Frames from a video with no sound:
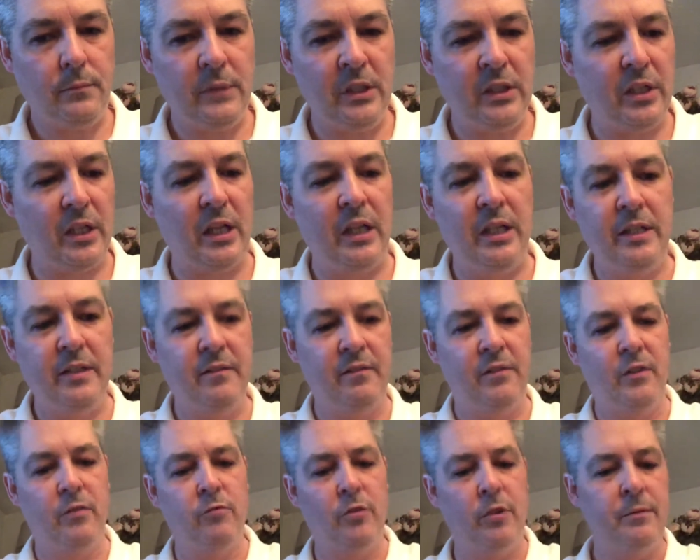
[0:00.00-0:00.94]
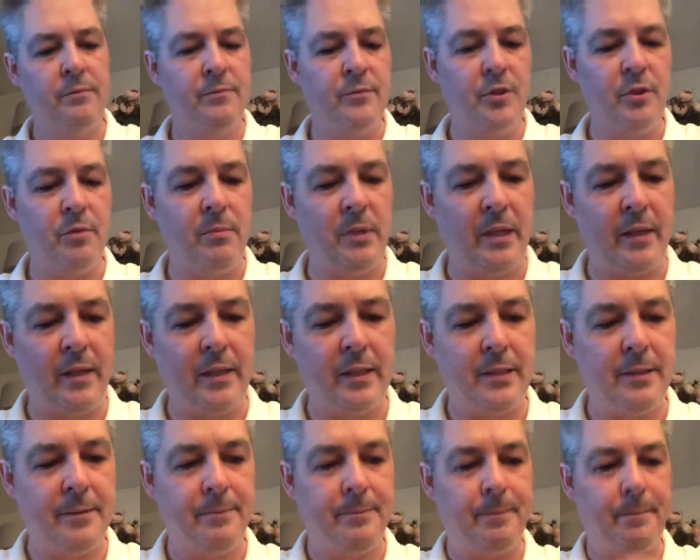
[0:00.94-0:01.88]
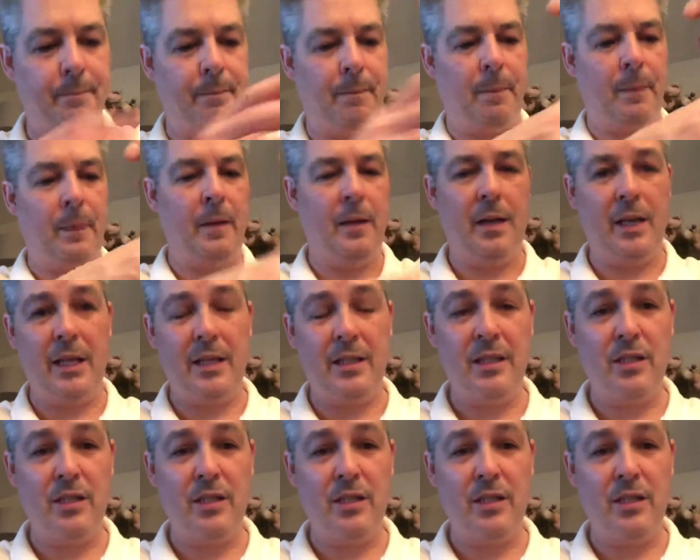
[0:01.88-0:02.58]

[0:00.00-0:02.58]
the clean and fun run, something like that. Gets